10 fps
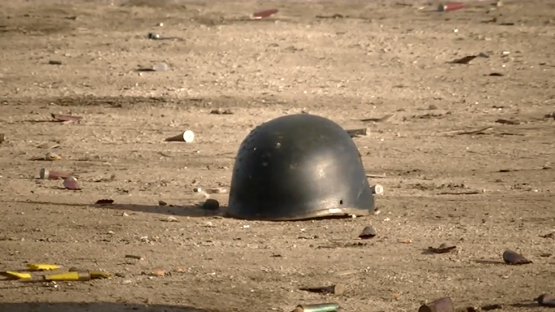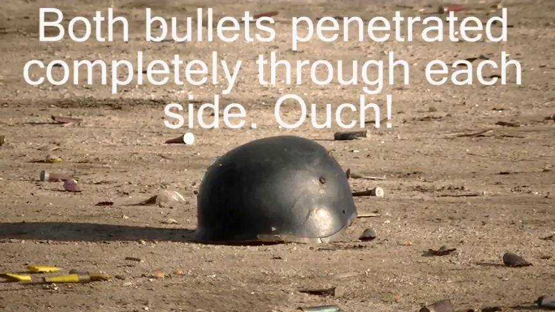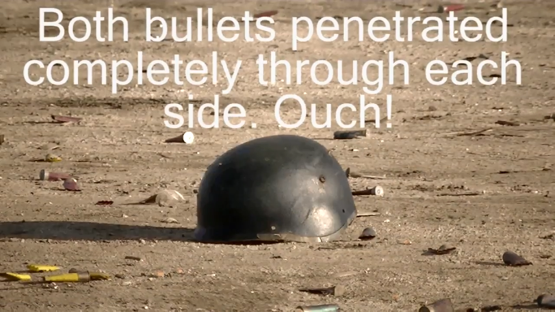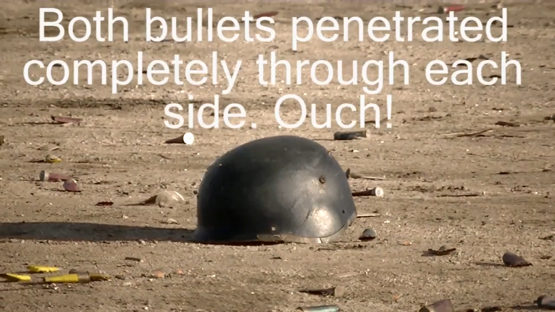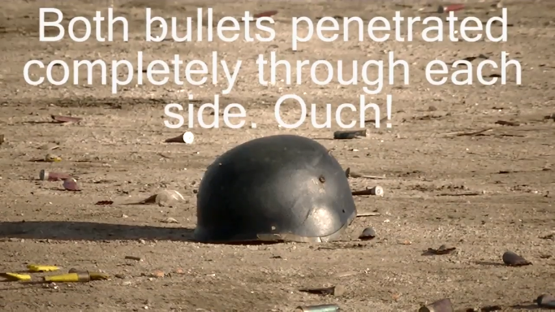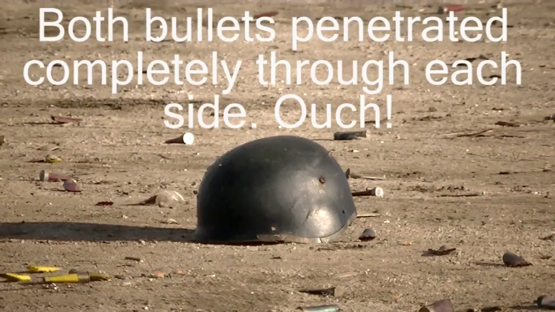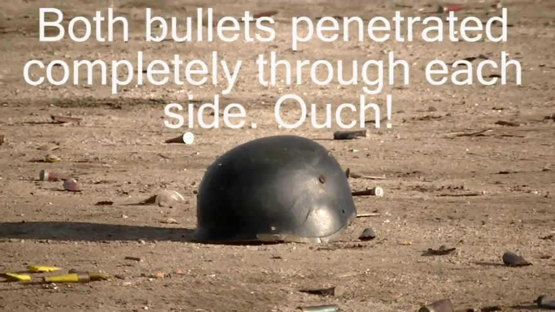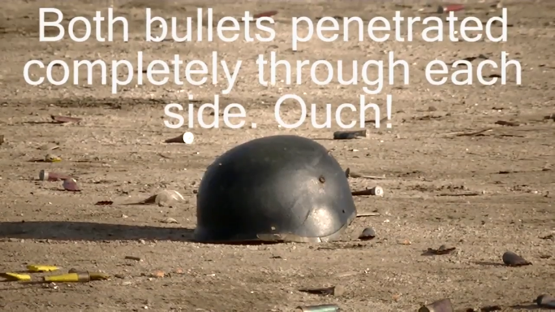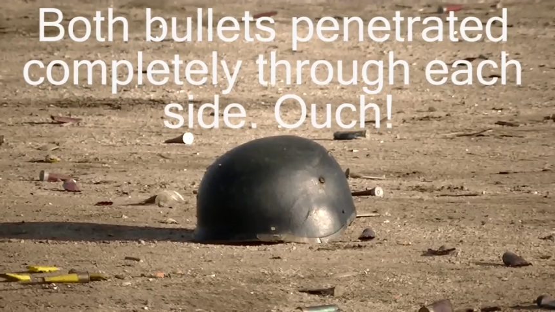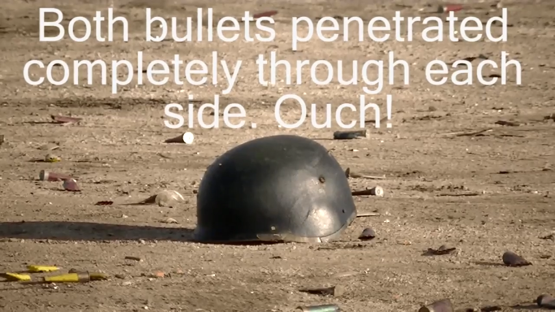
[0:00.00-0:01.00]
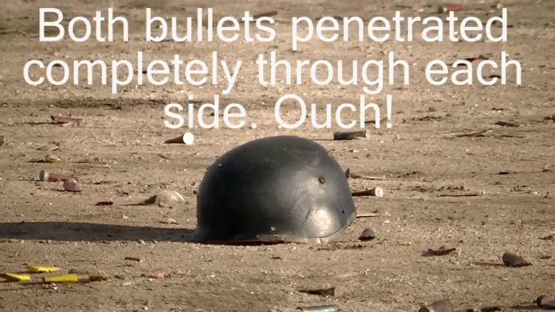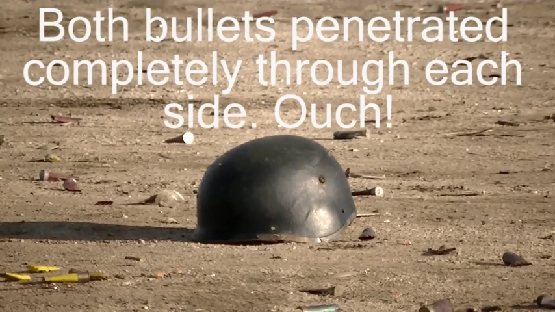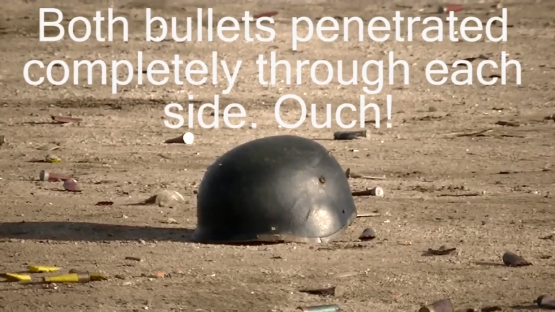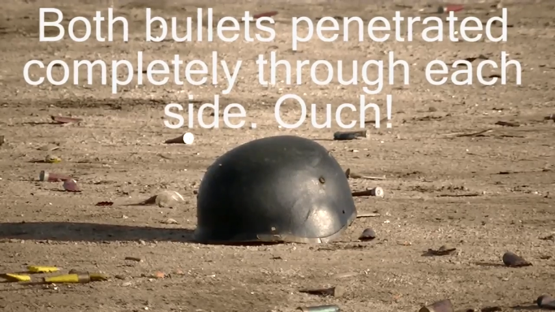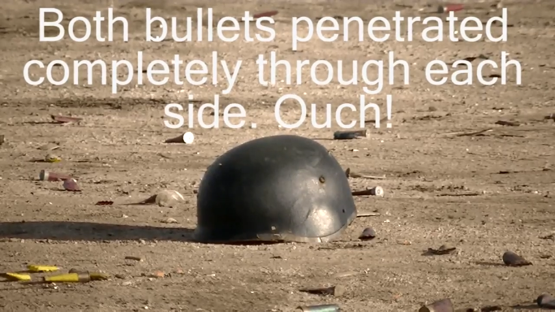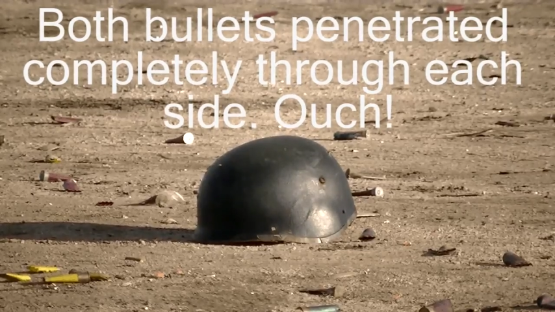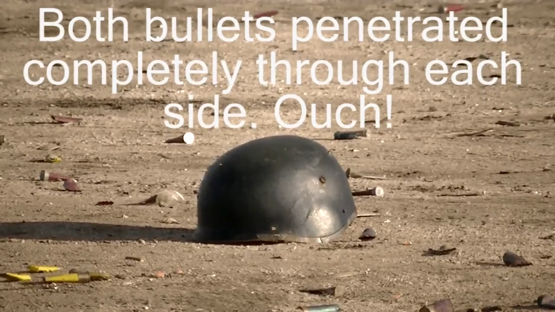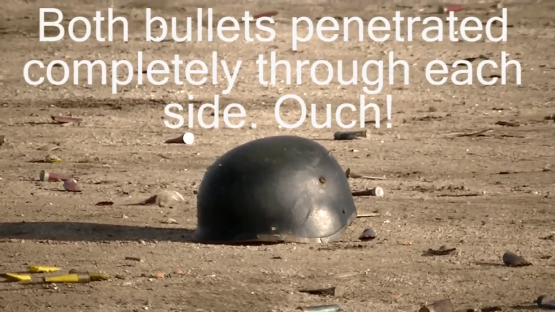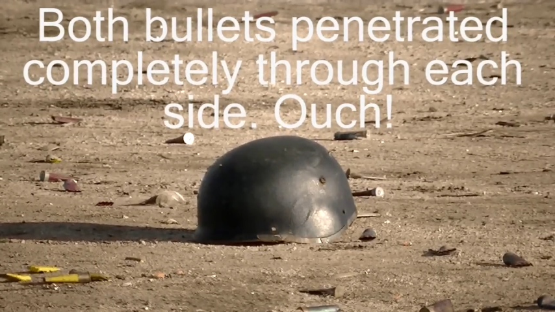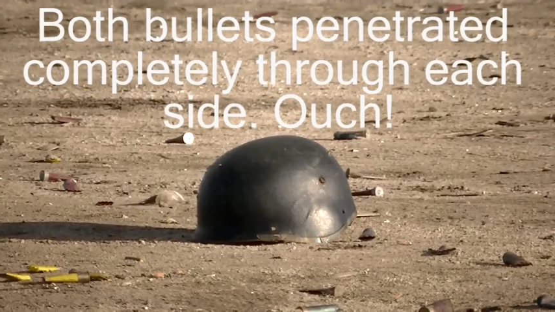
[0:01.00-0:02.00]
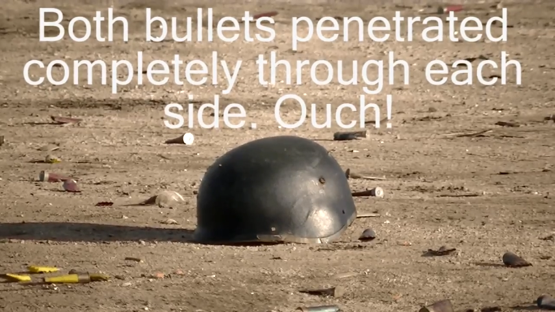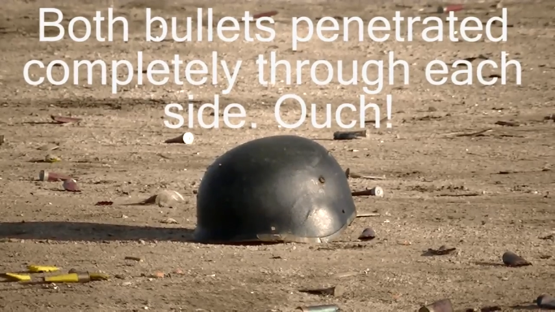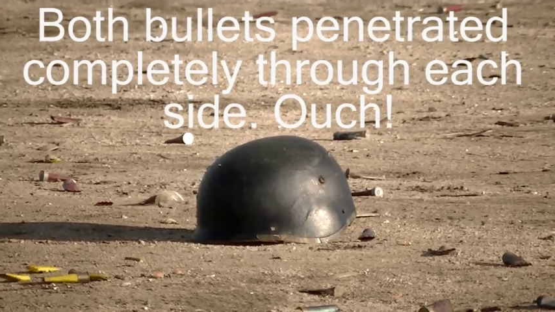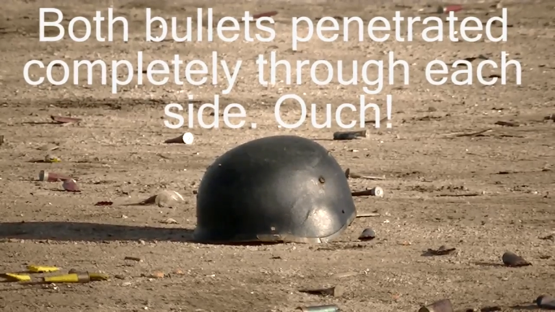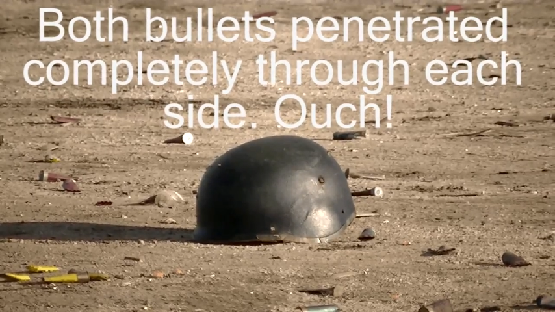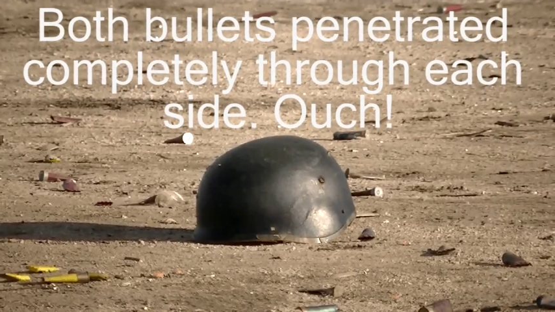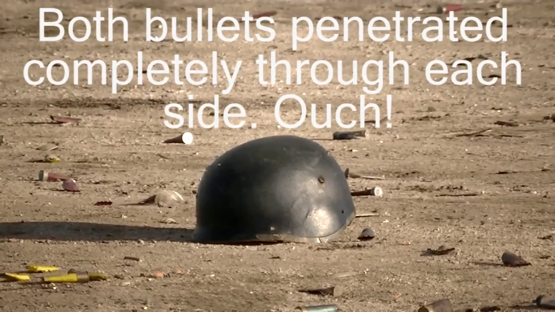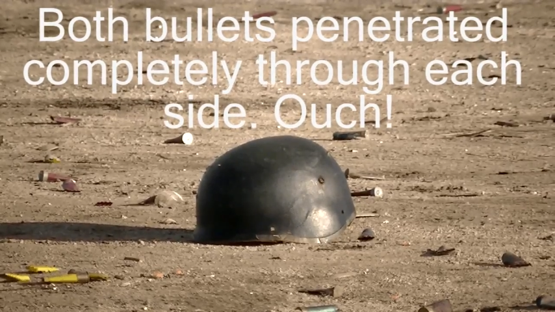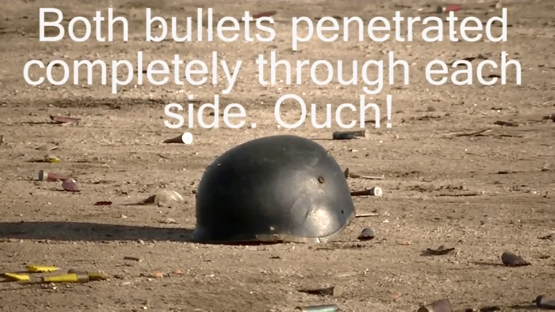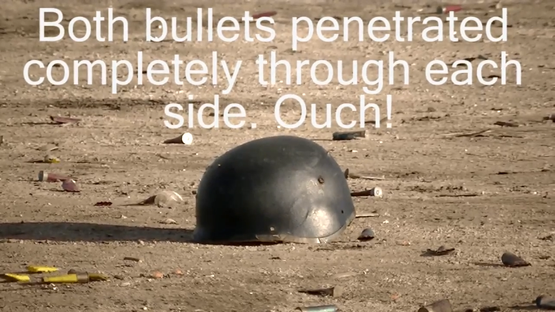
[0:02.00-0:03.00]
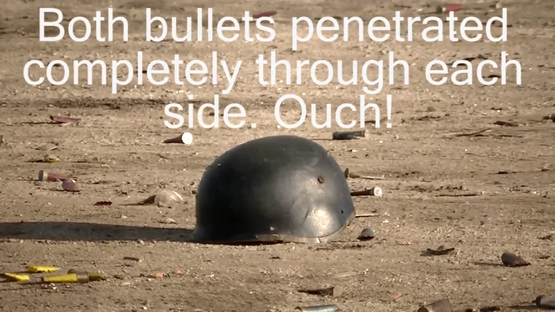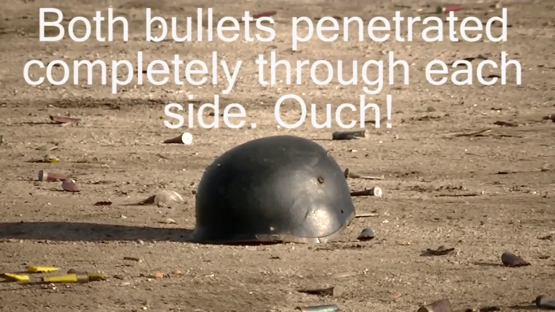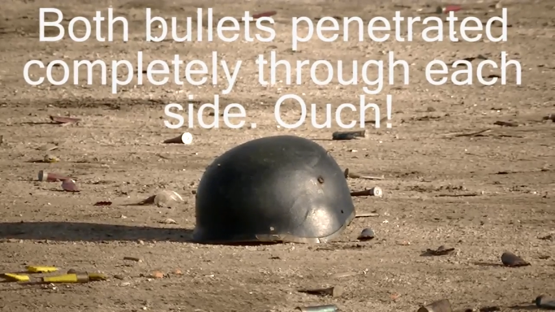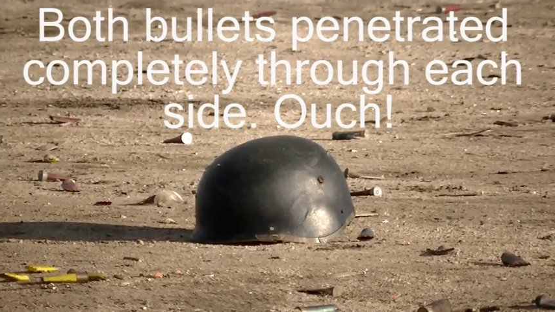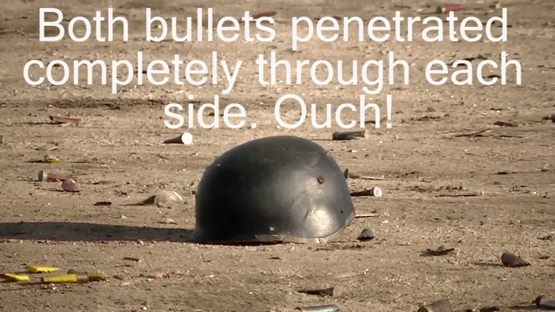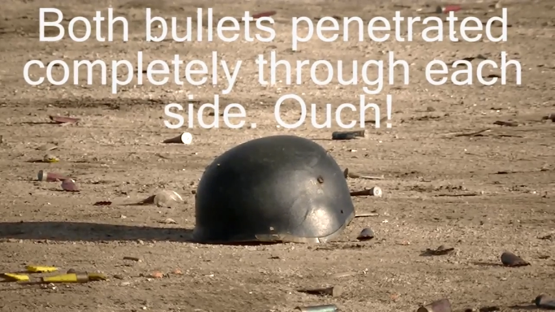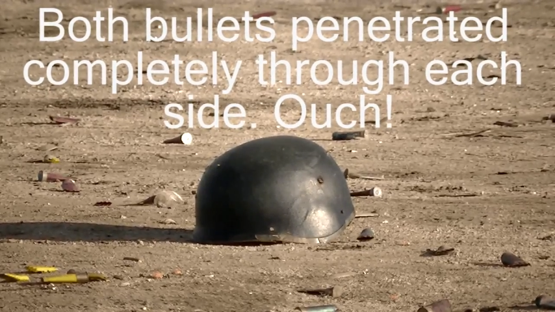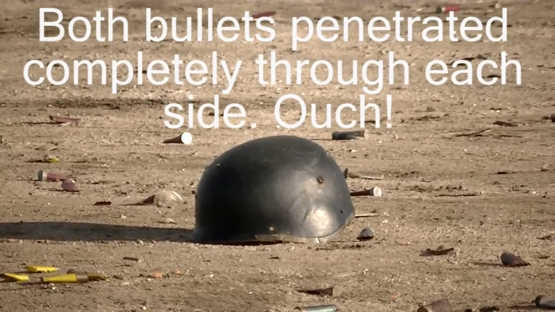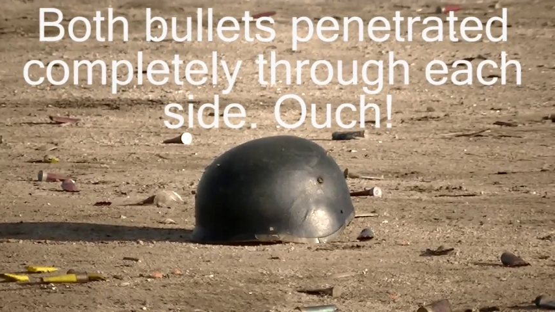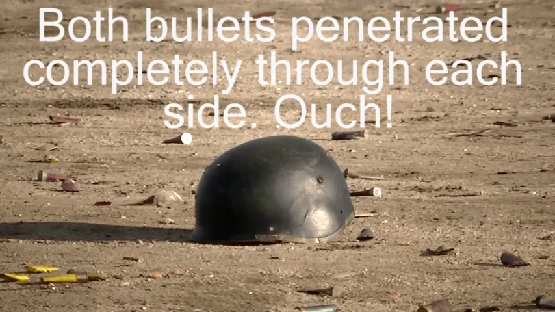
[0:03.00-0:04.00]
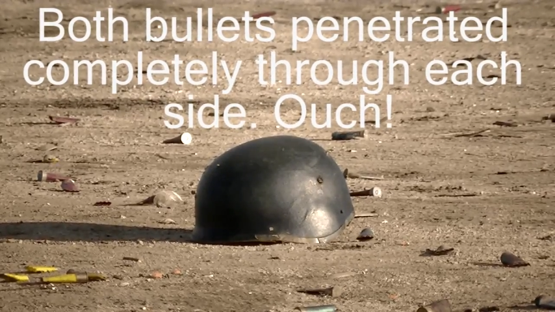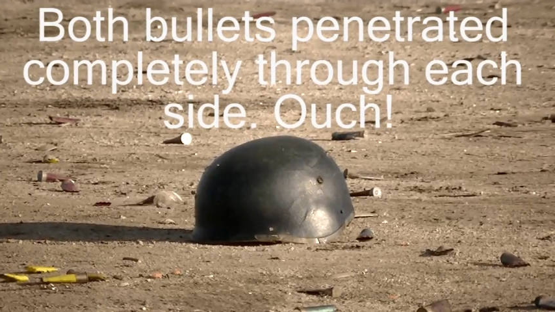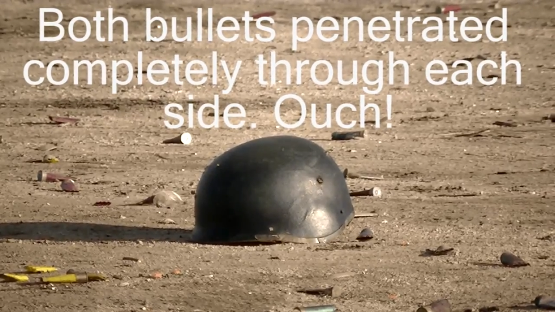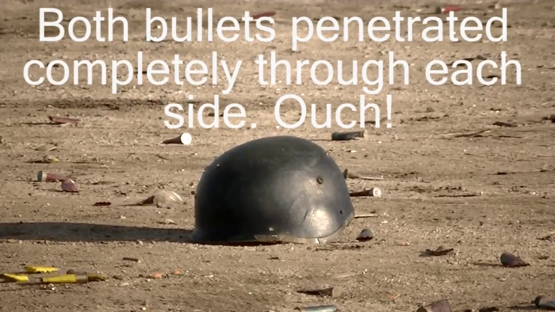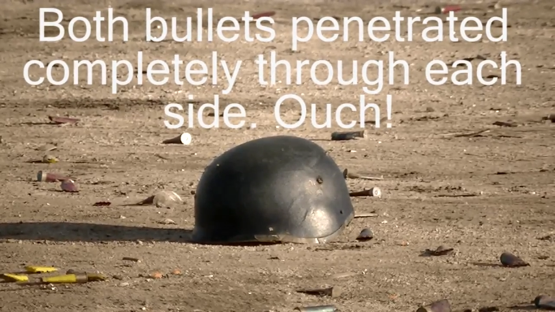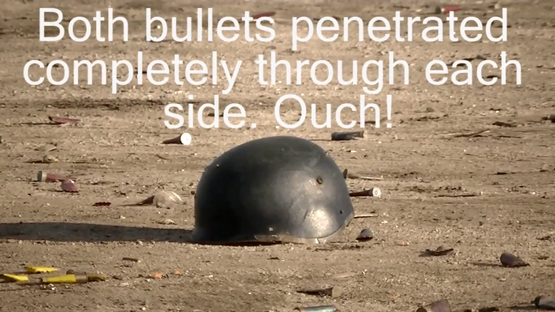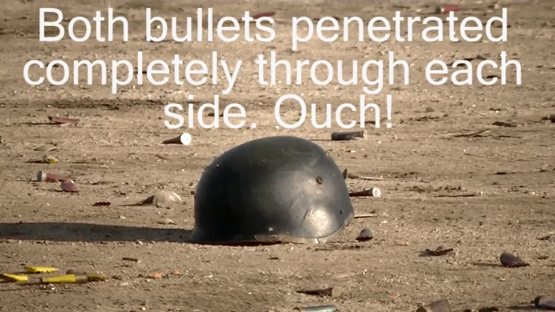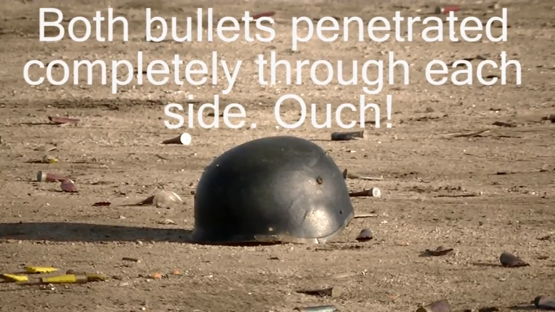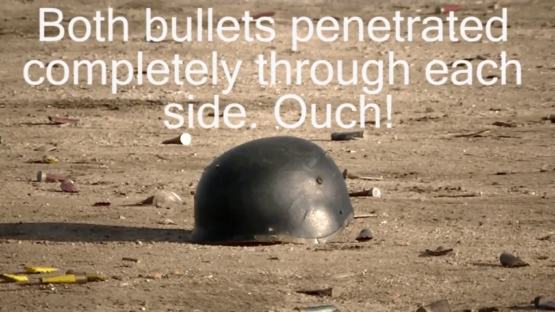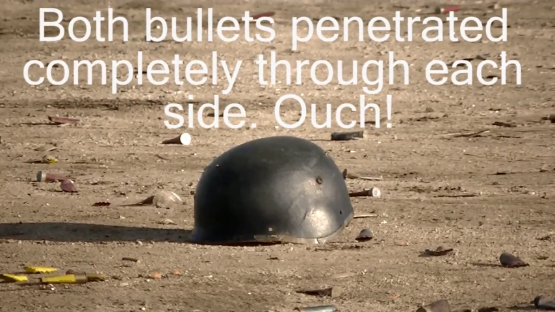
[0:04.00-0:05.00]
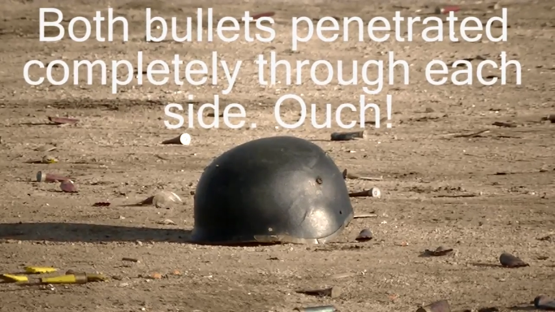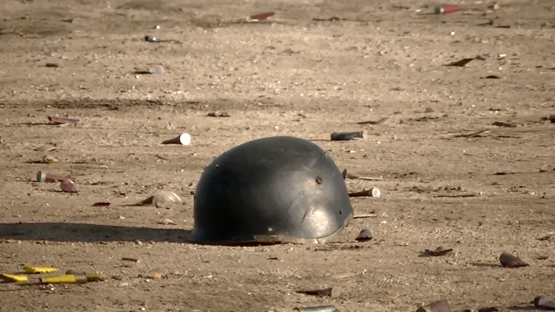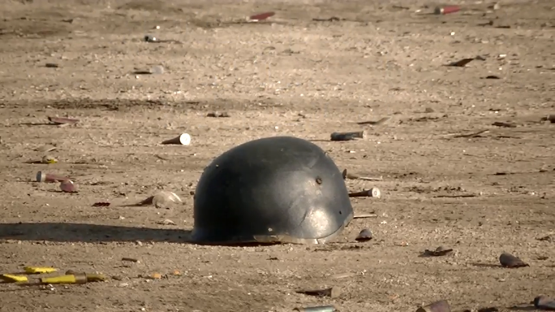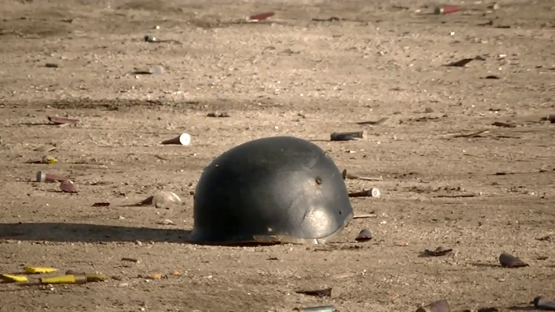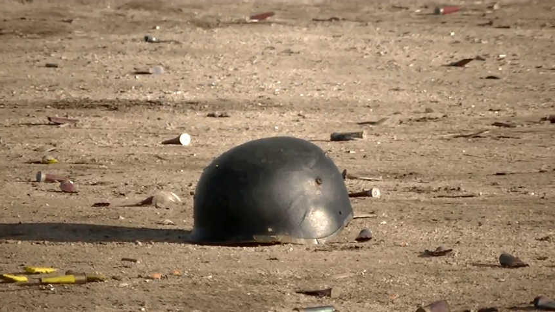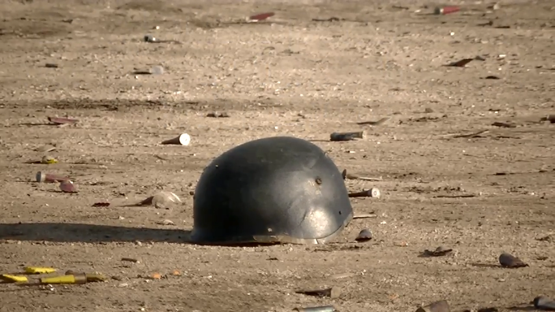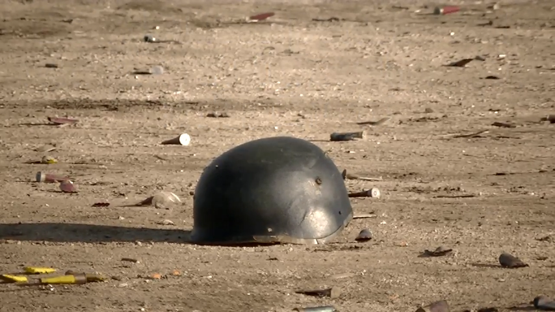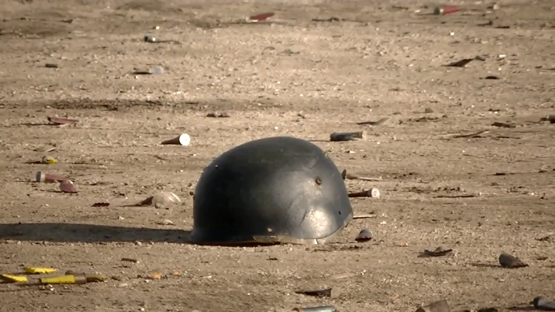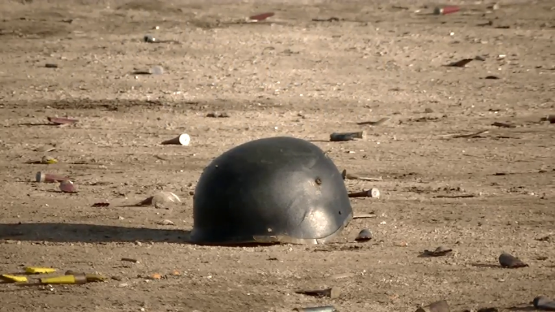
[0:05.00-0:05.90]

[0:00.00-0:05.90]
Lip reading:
[unreadable: no face in view]